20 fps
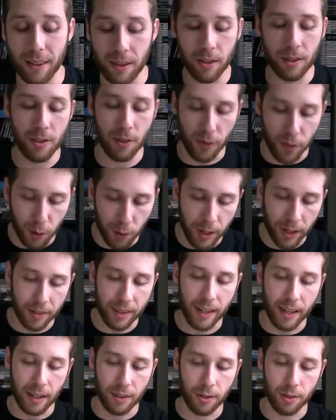There's a few here
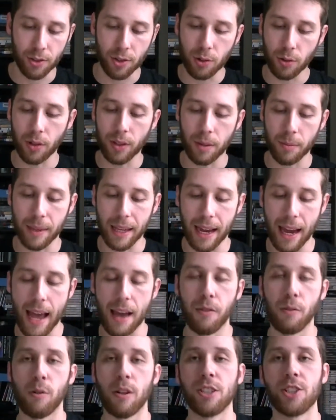there's two of them that I
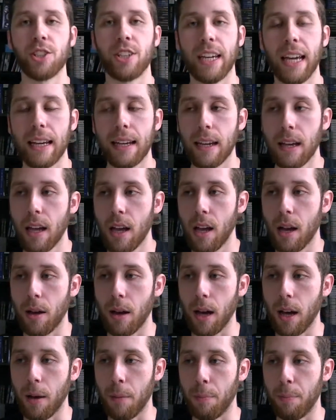haven't watched yet,
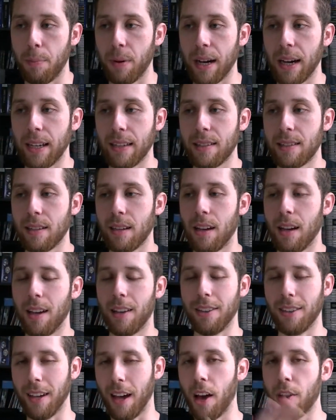but
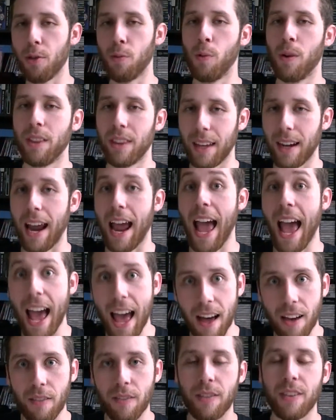the other one that I
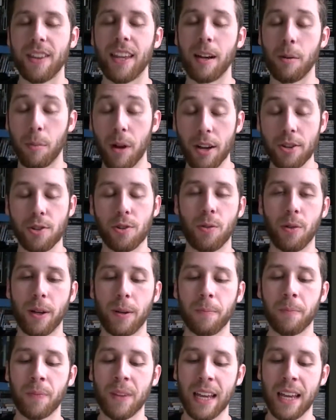have that I'm not
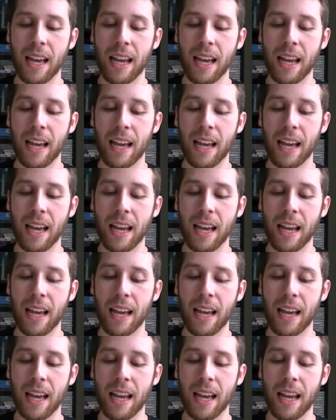showing,